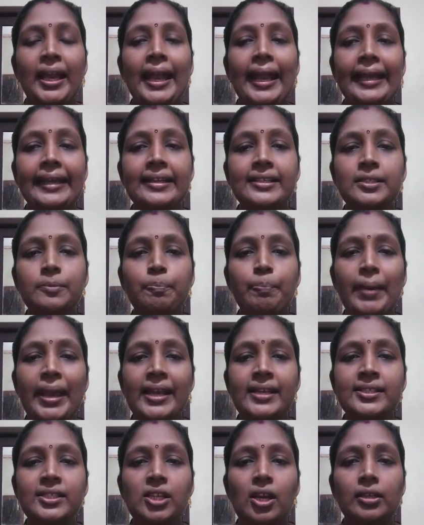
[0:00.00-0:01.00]
It is
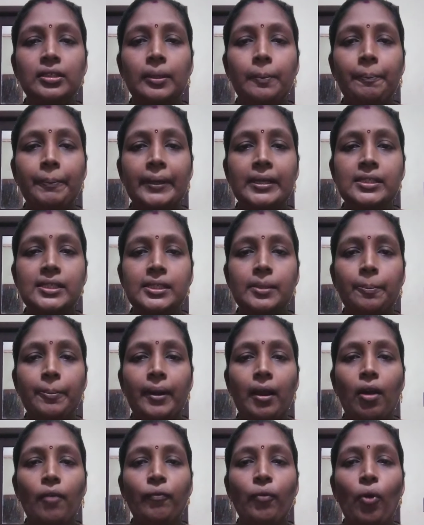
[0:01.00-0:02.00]
based on the
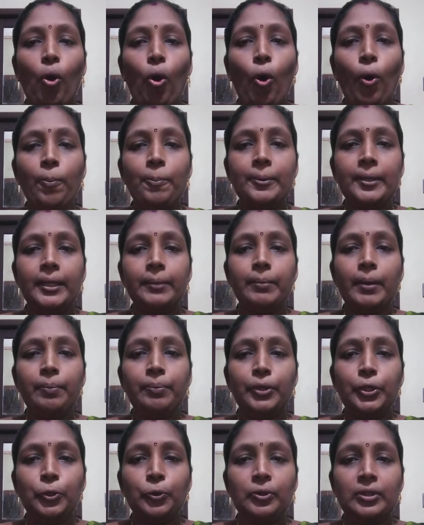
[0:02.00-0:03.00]
principle of
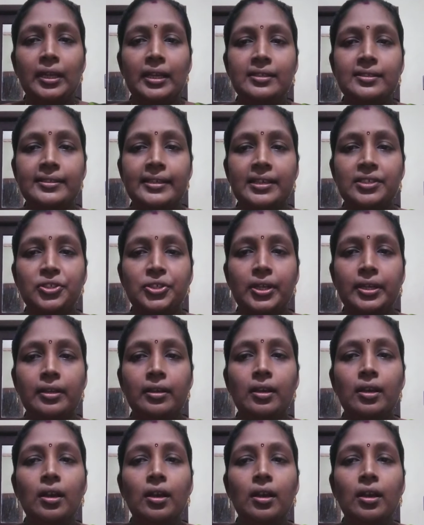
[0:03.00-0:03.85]
optimum utilization